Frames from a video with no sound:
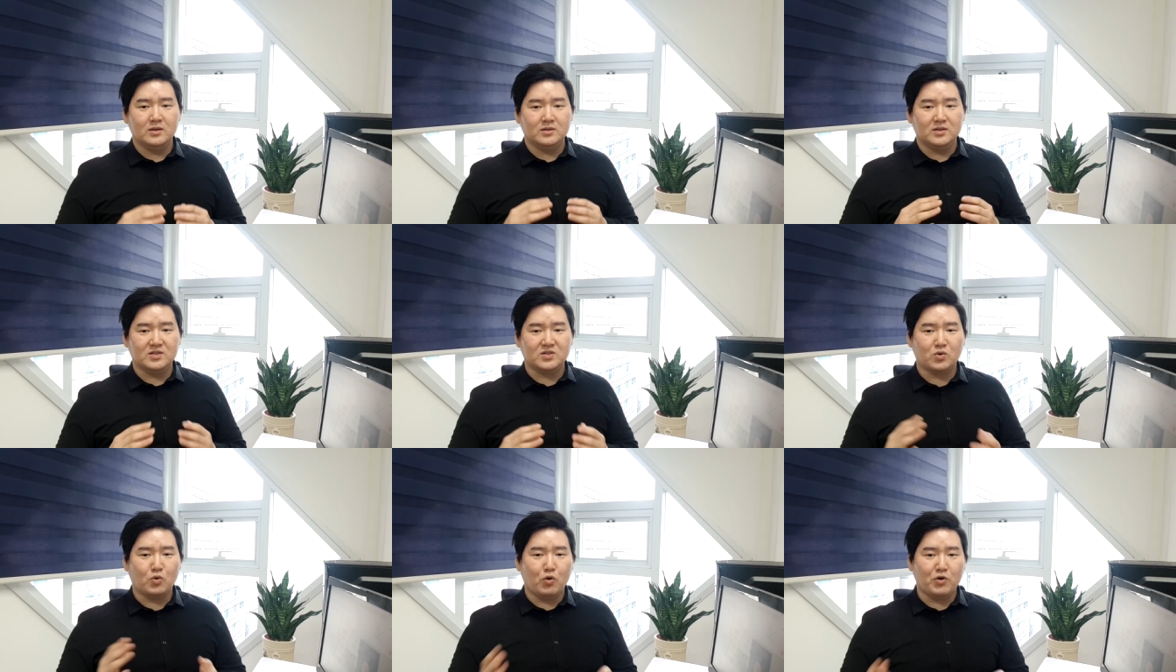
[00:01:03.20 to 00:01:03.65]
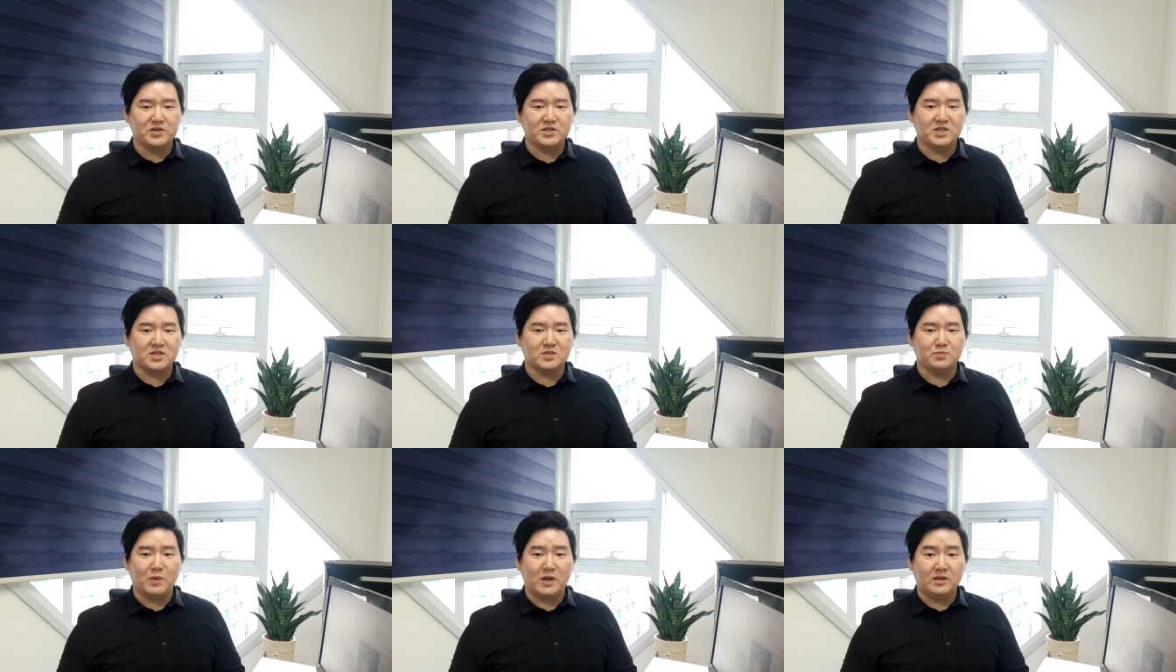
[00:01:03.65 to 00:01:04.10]
This course
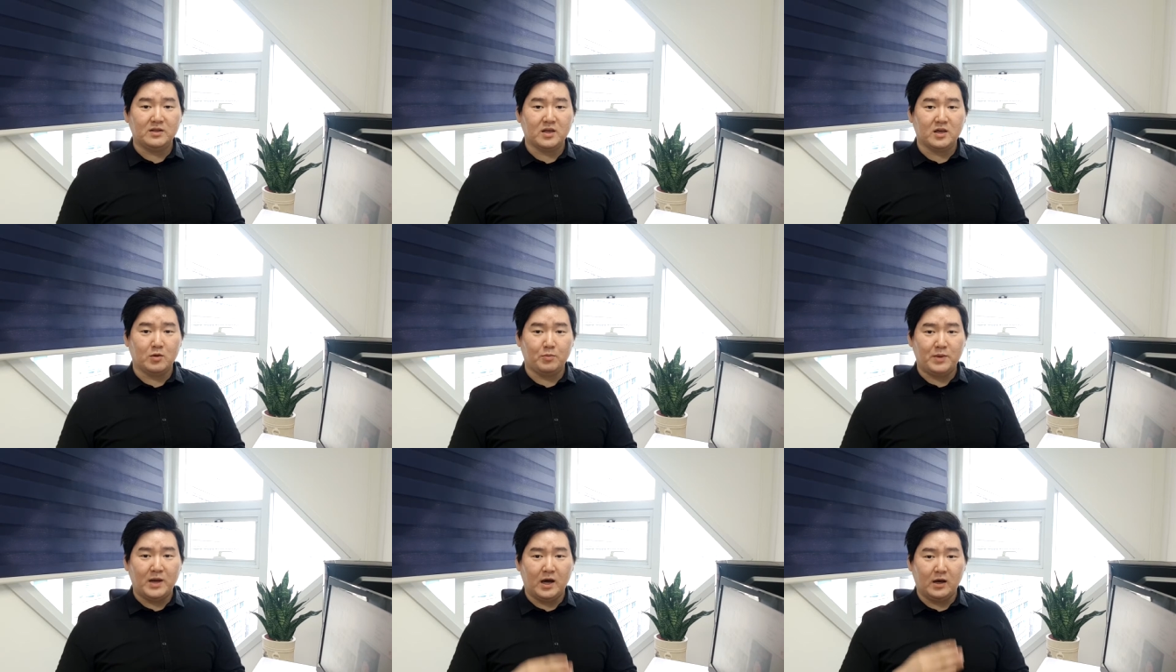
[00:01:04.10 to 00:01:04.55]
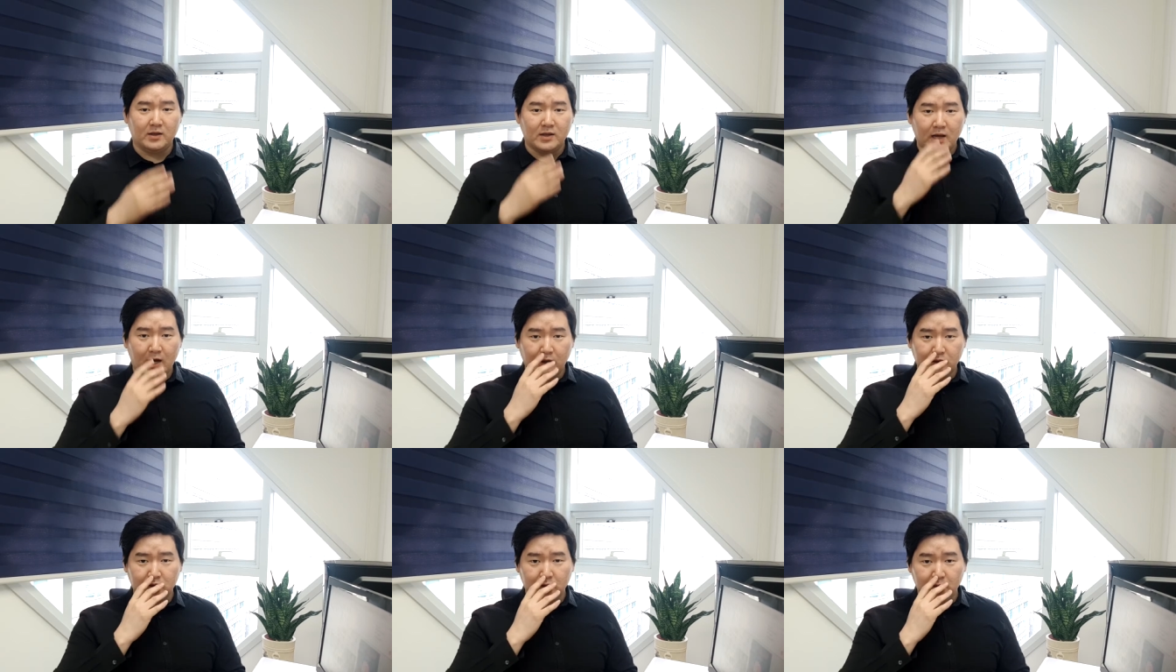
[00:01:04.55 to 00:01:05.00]
is mainly about
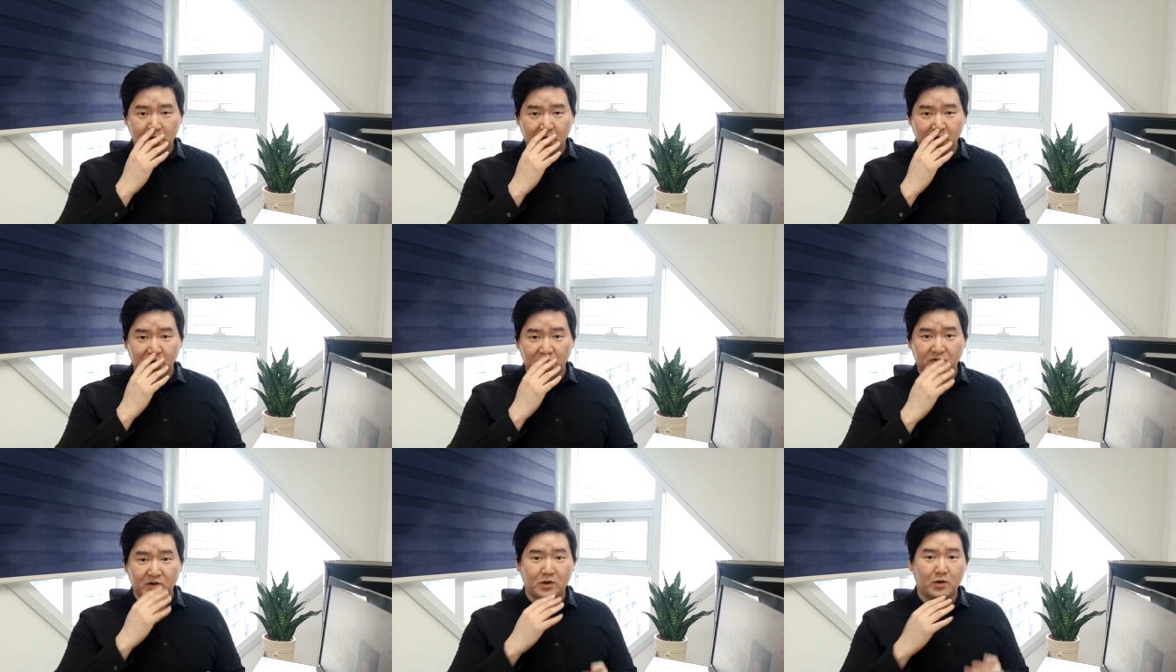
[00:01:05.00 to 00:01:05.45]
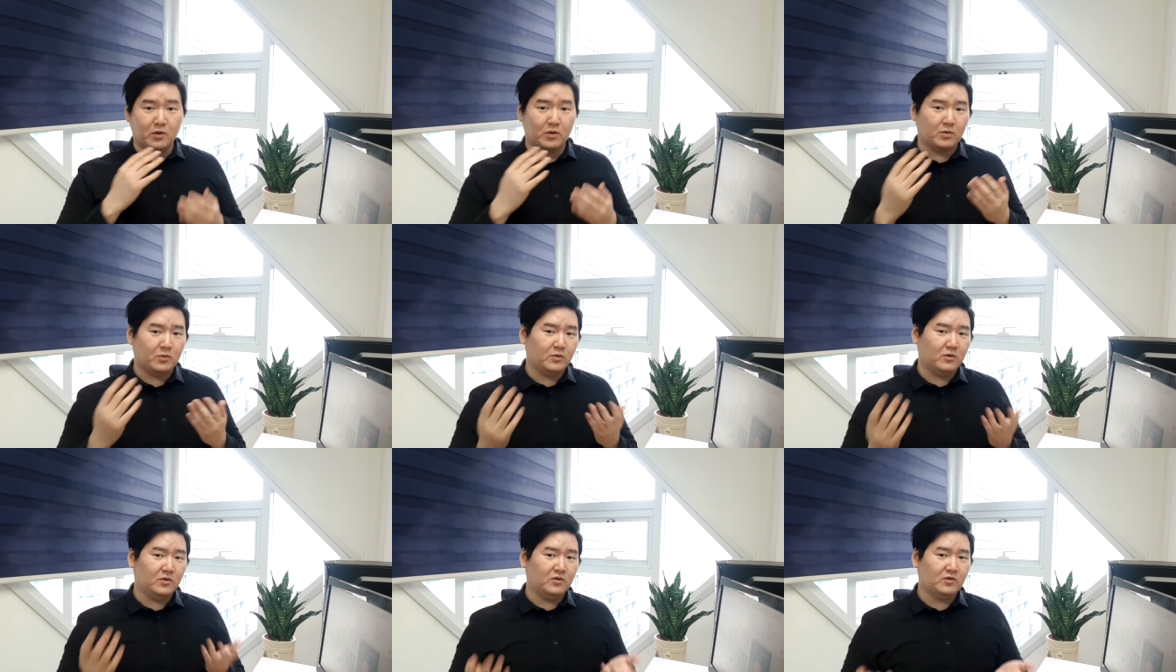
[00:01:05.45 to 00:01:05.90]
how to make a
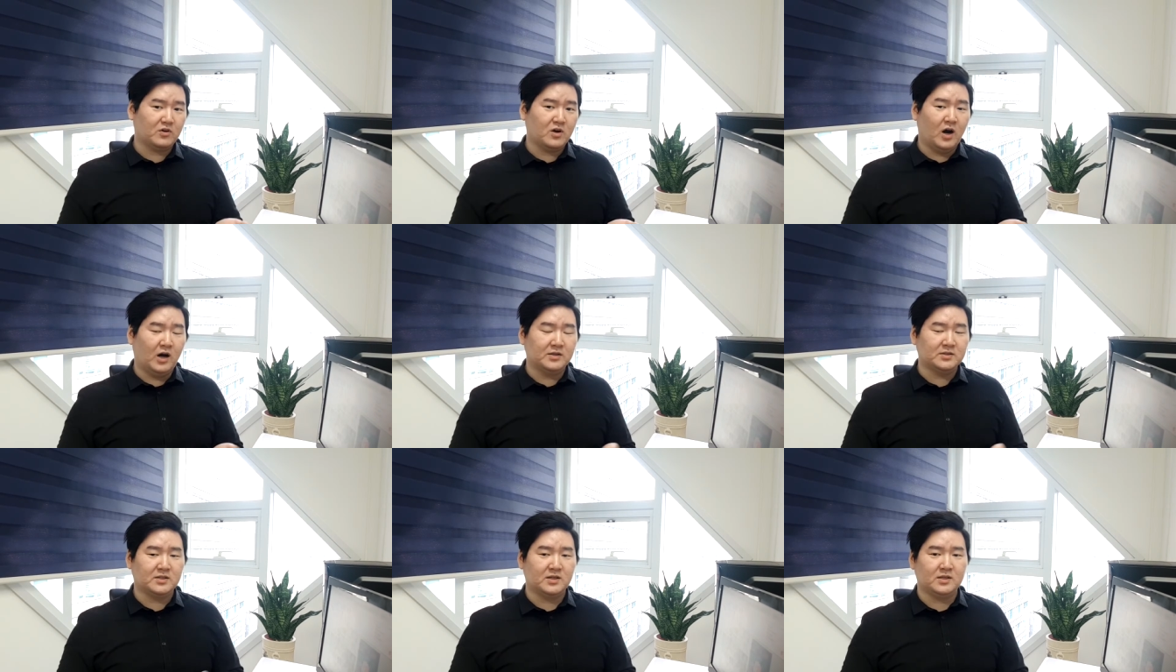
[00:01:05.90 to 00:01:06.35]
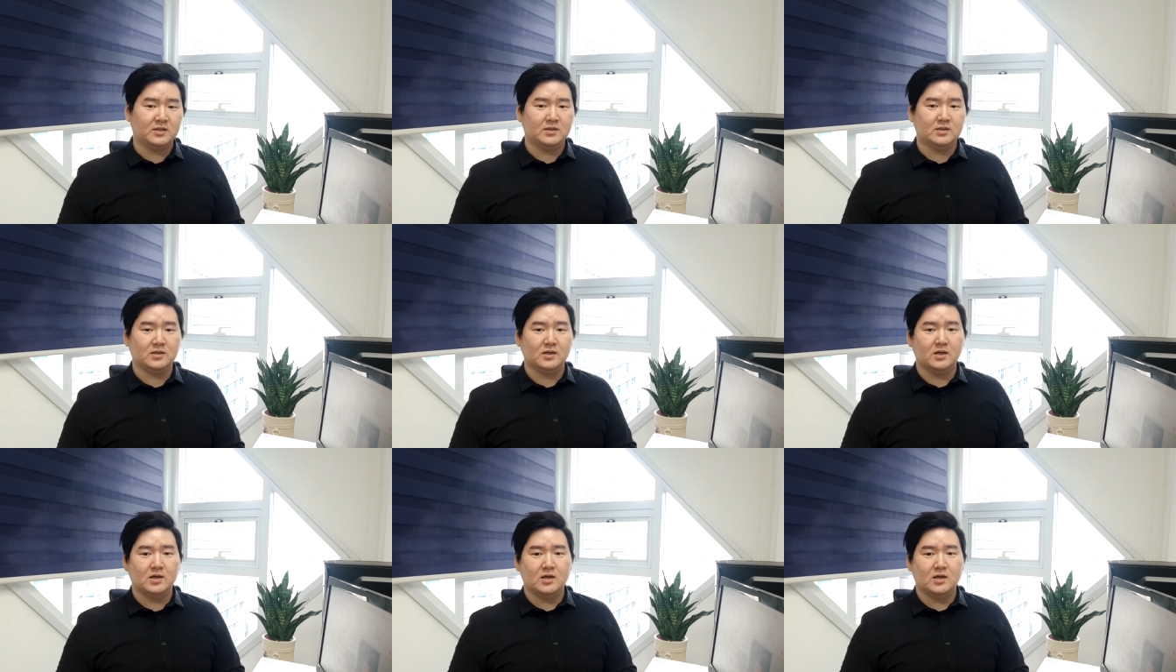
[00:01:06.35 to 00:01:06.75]
video content.